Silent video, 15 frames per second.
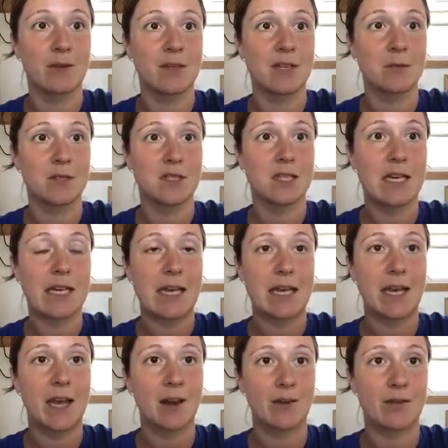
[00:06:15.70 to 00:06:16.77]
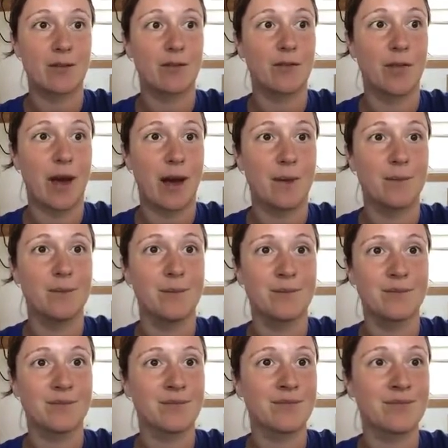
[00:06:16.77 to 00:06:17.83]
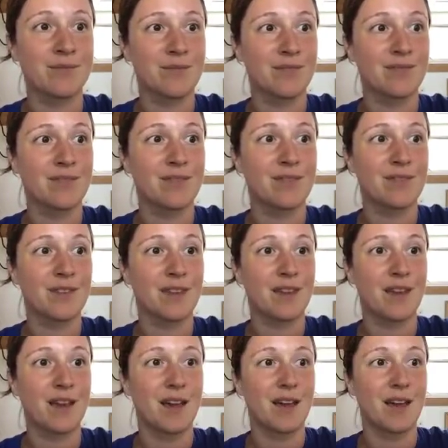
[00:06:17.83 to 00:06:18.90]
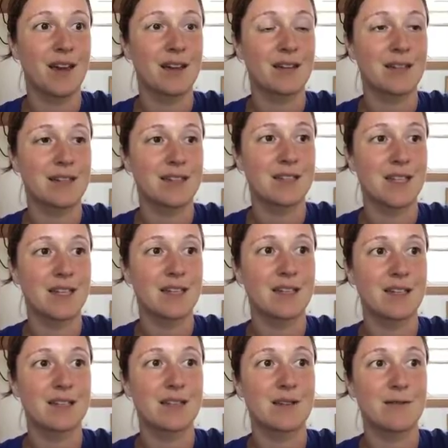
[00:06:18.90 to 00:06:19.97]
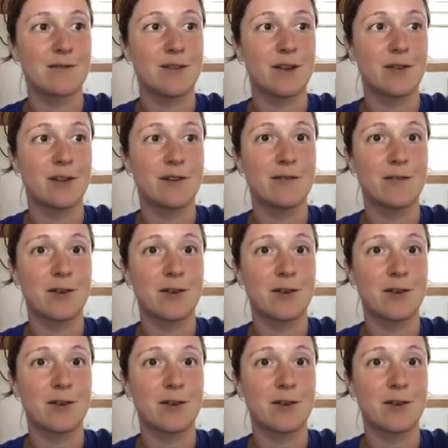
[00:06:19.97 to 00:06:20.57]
out, and he was taking care of them. And this is his very